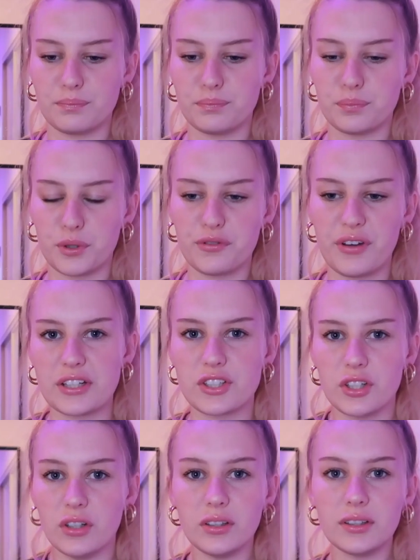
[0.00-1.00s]

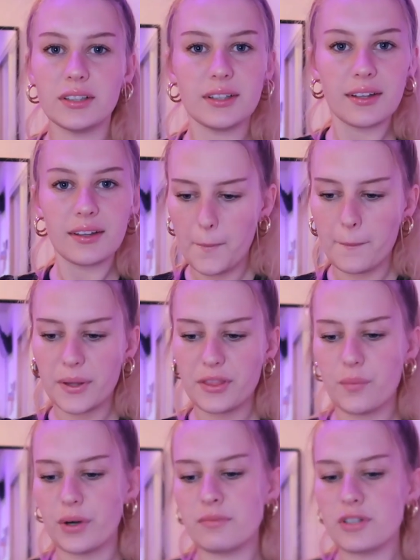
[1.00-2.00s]
professional, but then when I'm
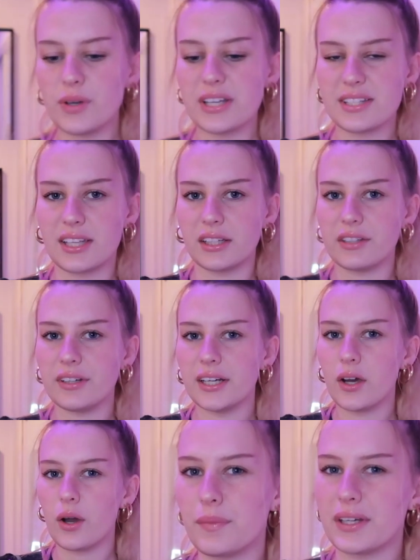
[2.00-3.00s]
doing a silly video, I'm
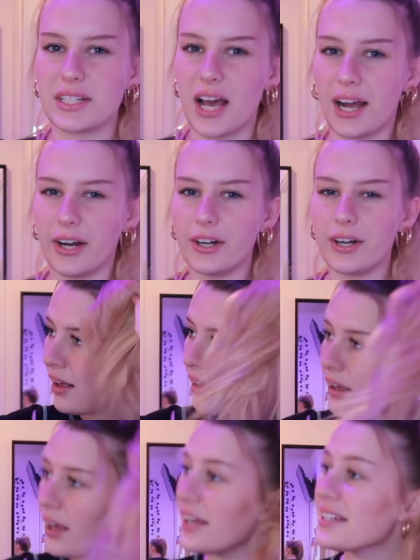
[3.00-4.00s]
like tired. And
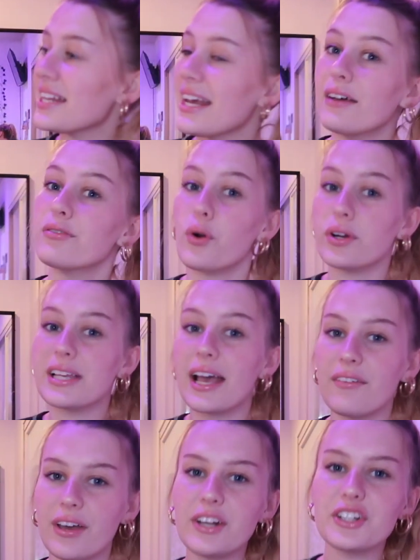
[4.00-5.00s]
today, of course, I have
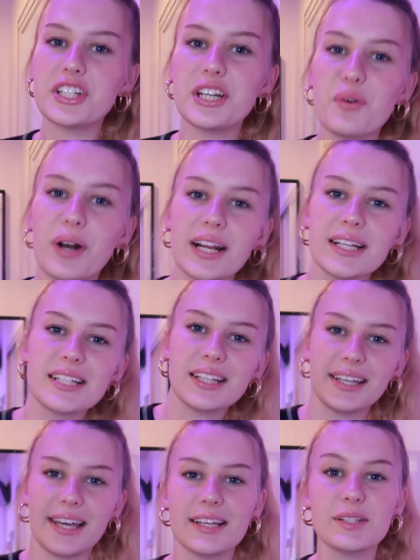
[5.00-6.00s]
energy when I need to like
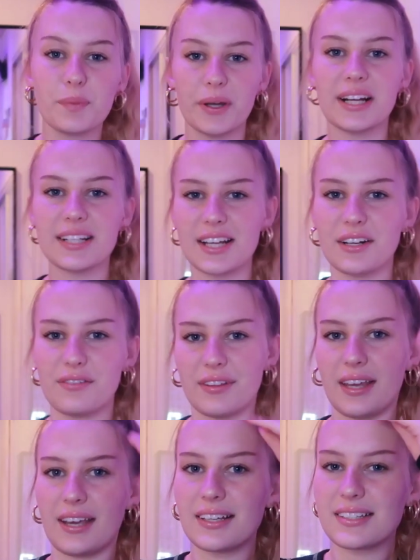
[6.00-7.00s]
explain a ton of
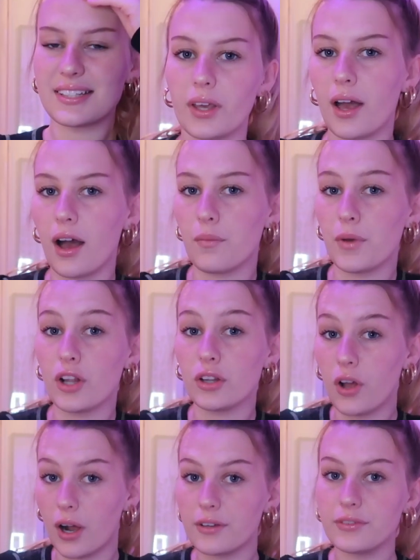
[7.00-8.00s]
things. A
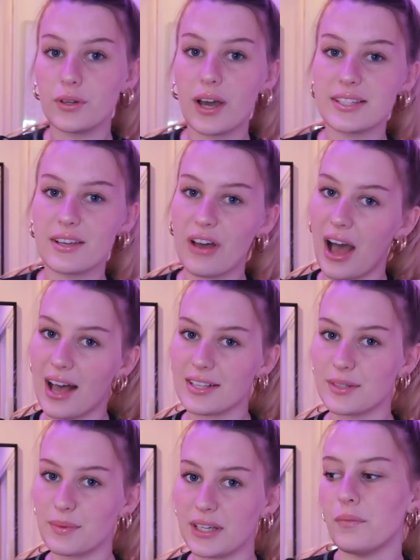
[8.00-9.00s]
lot of you guys have asked
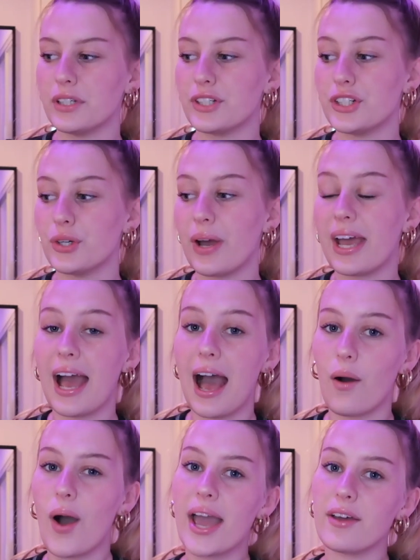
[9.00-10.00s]
me to do a how
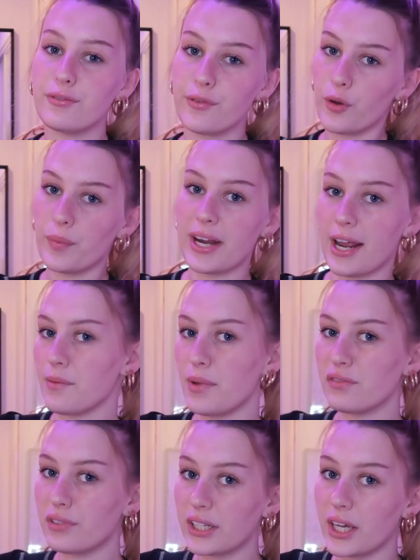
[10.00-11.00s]
I film and edit my
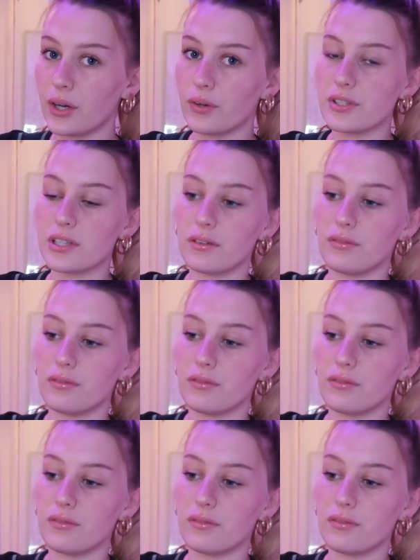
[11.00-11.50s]
videos